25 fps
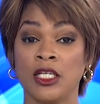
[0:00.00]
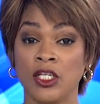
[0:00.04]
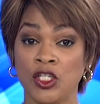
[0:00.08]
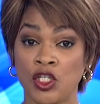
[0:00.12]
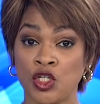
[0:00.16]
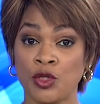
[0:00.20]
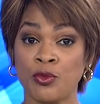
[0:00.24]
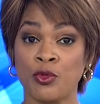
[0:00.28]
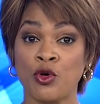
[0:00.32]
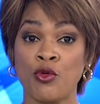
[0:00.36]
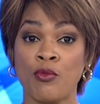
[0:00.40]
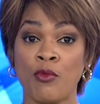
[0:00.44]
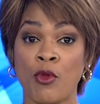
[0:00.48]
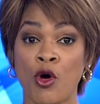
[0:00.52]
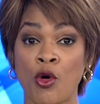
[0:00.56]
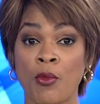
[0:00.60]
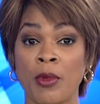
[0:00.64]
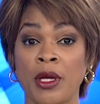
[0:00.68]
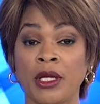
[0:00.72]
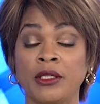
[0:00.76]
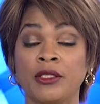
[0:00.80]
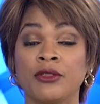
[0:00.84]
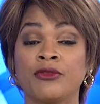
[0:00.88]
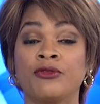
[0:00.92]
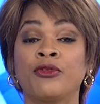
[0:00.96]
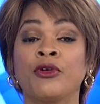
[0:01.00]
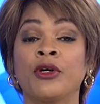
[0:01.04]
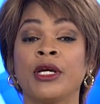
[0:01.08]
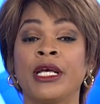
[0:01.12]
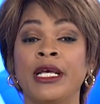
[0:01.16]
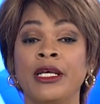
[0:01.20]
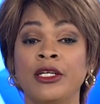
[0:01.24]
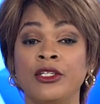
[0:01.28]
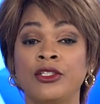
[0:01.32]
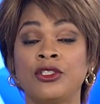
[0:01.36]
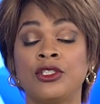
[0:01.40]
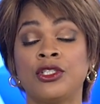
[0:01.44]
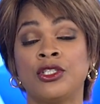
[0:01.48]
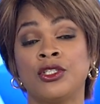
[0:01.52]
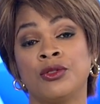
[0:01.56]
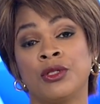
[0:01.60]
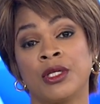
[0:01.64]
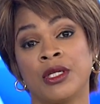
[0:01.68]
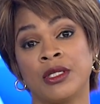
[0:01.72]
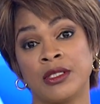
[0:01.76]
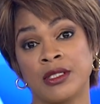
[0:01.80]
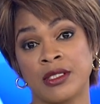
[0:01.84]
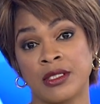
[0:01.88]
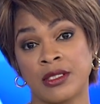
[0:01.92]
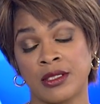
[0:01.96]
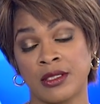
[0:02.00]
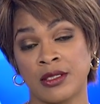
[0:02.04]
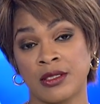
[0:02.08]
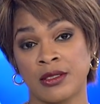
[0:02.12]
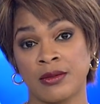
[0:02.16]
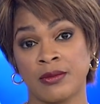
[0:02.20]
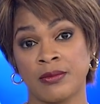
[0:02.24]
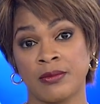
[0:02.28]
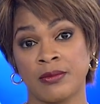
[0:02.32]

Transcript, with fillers: teachable moment for his students.